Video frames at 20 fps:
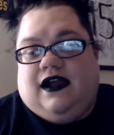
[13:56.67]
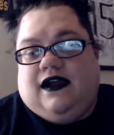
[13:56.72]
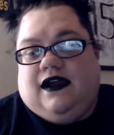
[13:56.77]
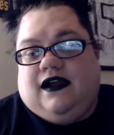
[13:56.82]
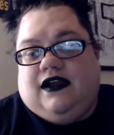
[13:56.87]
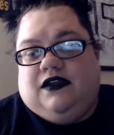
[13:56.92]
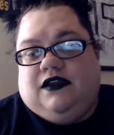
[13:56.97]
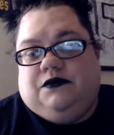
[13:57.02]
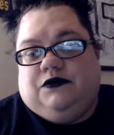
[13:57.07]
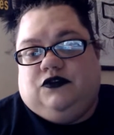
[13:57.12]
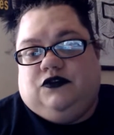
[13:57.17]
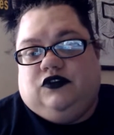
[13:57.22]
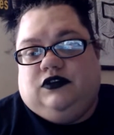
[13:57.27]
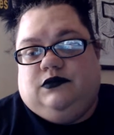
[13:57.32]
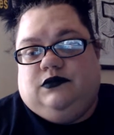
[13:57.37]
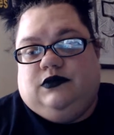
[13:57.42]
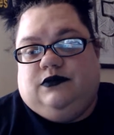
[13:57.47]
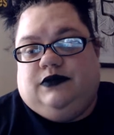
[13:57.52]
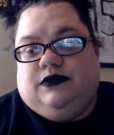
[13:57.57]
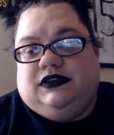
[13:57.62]
I'm going to
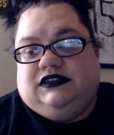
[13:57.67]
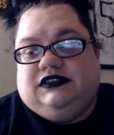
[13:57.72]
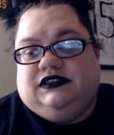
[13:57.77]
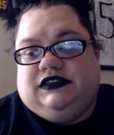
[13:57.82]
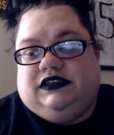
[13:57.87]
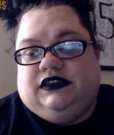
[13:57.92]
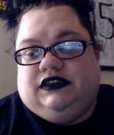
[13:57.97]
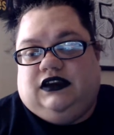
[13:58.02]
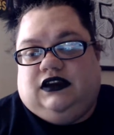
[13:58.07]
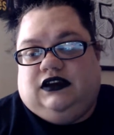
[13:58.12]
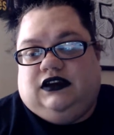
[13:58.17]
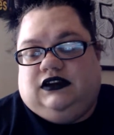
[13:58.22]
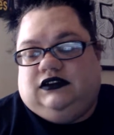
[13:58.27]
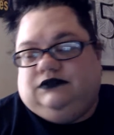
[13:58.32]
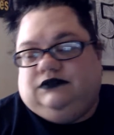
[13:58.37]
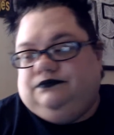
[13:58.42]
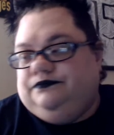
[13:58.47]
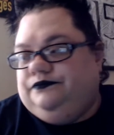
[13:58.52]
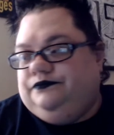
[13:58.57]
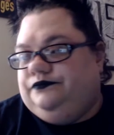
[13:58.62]
be busy
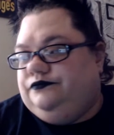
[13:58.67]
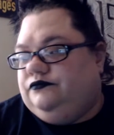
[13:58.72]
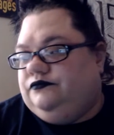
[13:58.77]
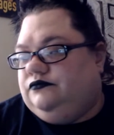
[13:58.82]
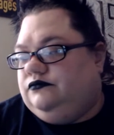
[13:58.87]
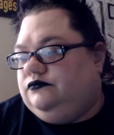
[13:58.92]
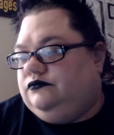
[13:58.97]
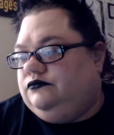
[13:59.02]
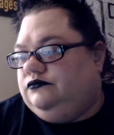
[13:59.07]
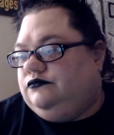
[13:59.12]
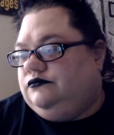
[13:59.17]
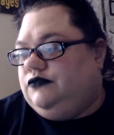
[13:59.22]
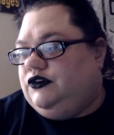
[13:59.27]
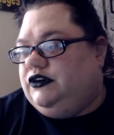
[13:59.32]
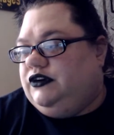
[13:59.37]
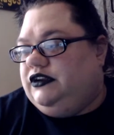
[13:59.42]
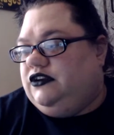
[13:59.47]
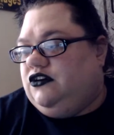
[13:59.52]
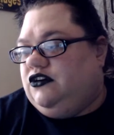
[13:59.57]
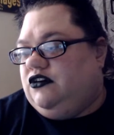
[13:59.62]
putting
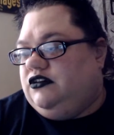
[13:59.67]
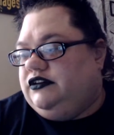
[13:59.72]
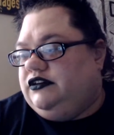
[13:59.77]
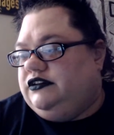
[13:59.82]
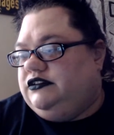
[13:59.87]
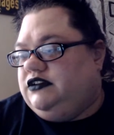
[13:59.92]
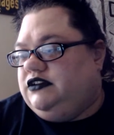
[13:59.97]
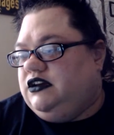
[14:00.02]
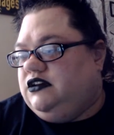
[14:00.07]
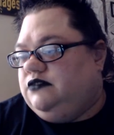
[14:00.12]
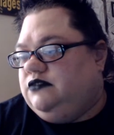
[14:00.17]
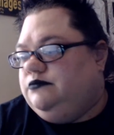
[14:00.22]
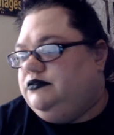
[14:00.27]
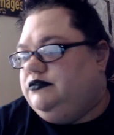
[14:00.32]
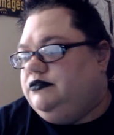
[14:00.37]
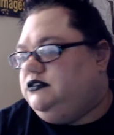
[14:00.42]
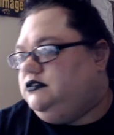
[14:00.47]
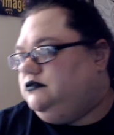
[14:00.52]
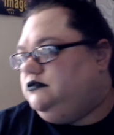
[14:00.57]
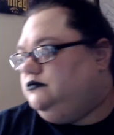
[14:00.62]
yarn in
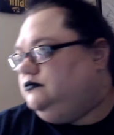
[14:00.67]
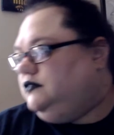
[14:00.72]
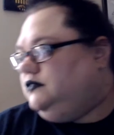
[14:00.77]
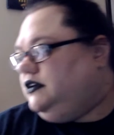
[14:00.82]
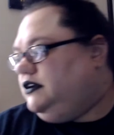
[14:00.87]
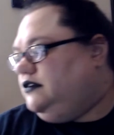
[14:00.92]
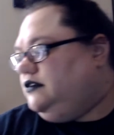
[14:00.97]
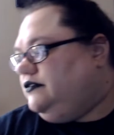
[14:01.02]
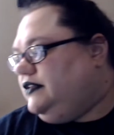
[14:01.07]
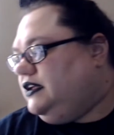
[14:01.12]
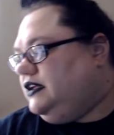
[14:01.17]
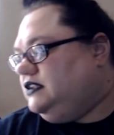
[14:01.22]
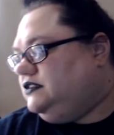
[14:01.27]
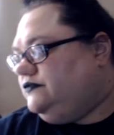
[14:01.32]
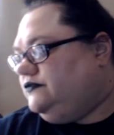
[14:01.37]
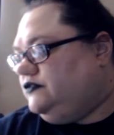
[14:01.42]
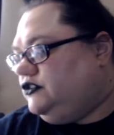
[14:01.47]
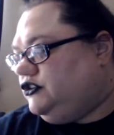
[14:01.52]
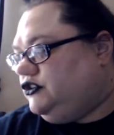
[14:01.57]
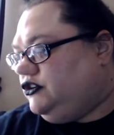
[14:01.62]
tubs. I know that's
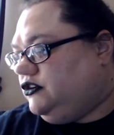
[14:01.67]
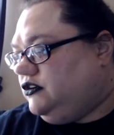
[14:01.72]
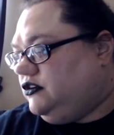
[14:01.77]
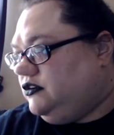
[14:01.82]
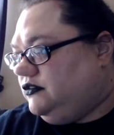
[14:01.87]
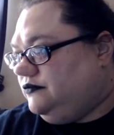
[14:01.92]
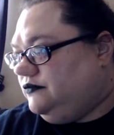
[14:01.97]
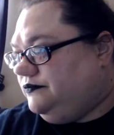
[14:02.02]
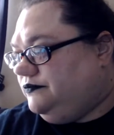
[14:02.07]
for sure.